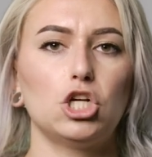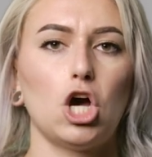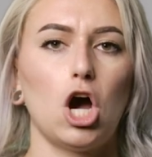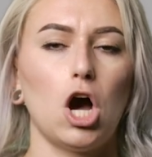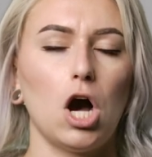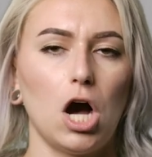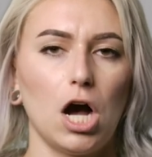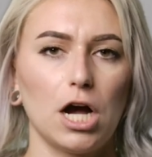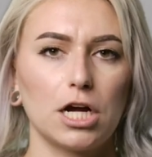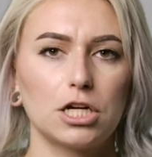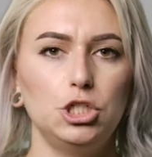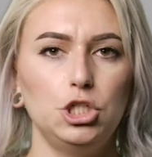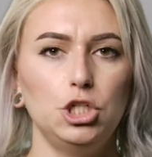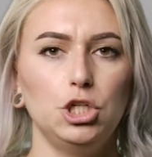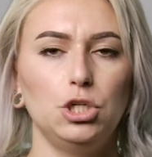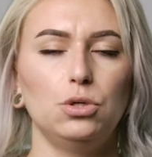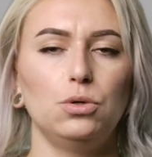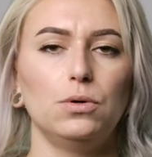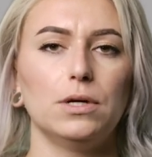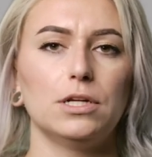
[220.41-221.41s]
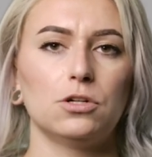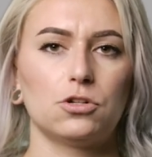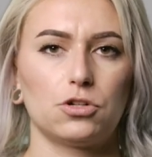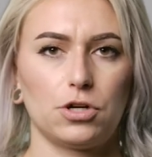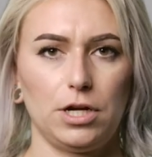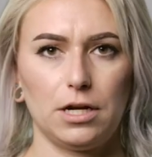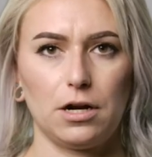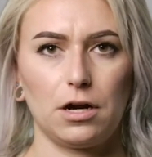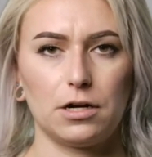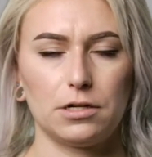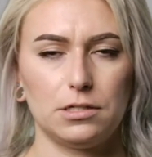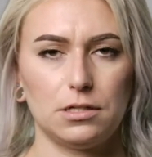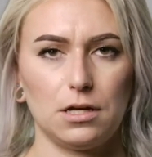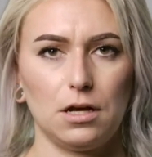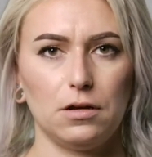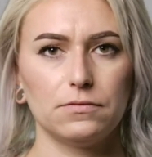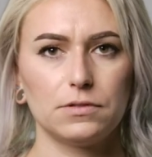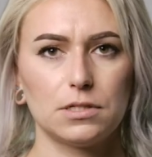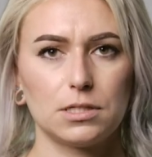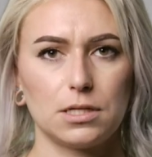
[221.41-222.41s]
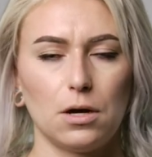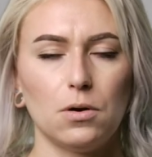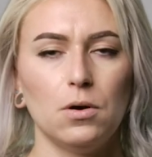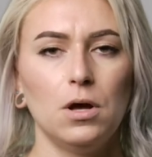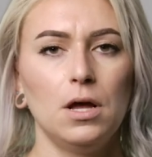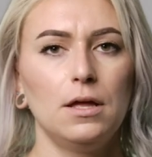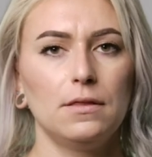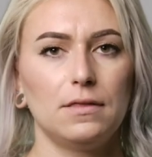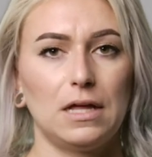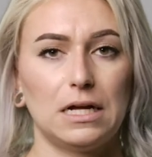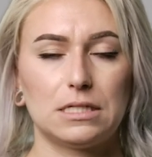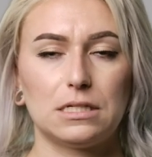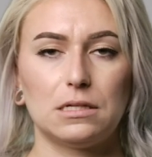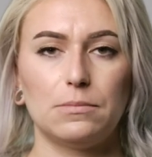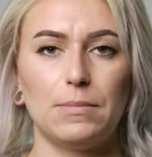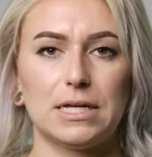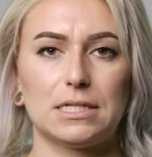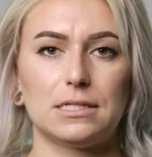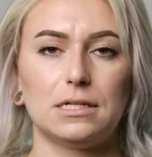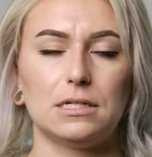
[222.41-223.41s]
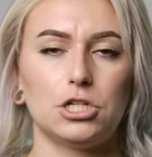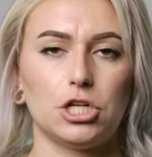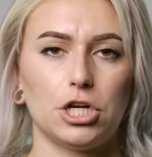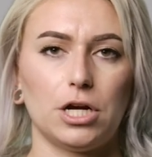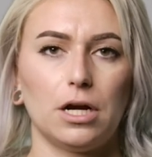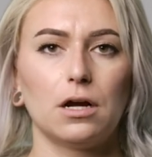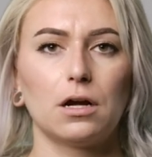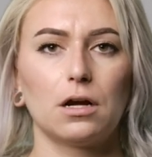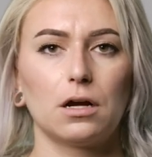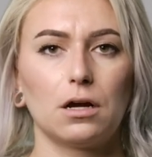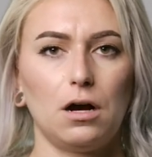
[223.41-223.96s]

talk to and treat ourselves. So that's the message here.